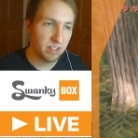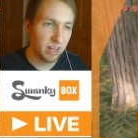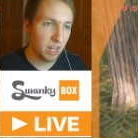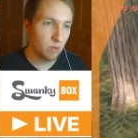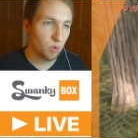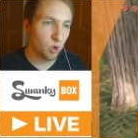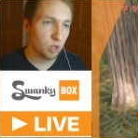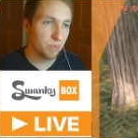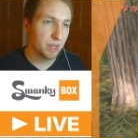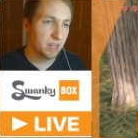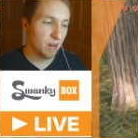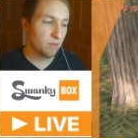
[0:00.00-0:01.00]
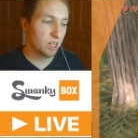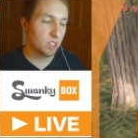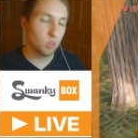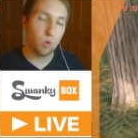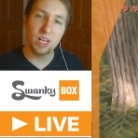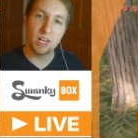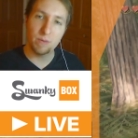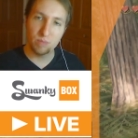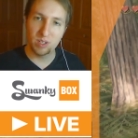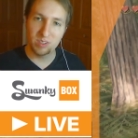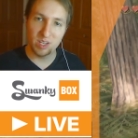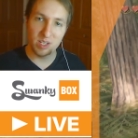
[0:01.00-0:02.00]
today we're going to be covering Twilight
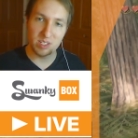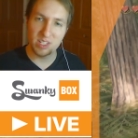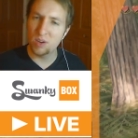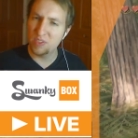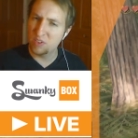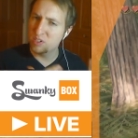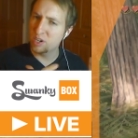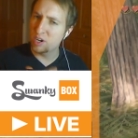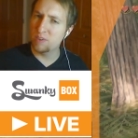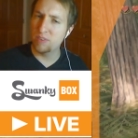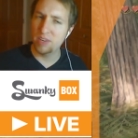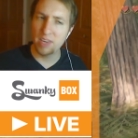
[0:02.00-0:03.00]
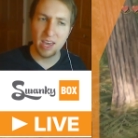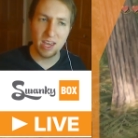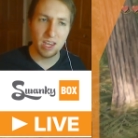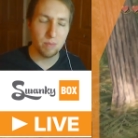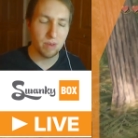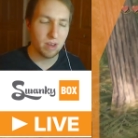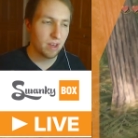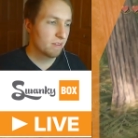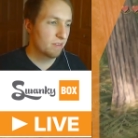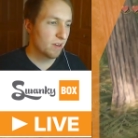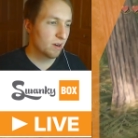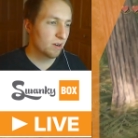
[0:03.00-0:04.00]
Princess. Now at the start of the game,
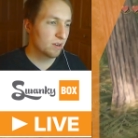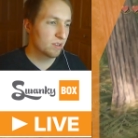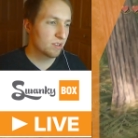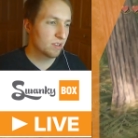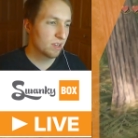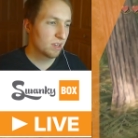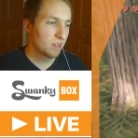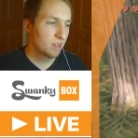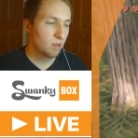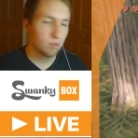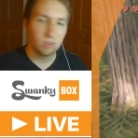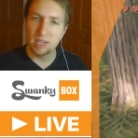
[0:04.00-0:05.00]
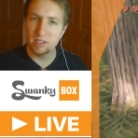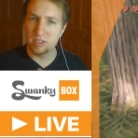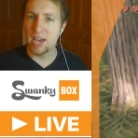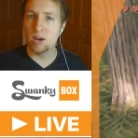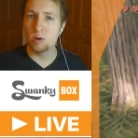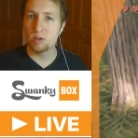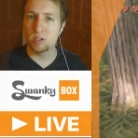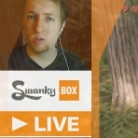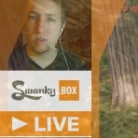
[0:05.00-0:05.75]
there's Link's house,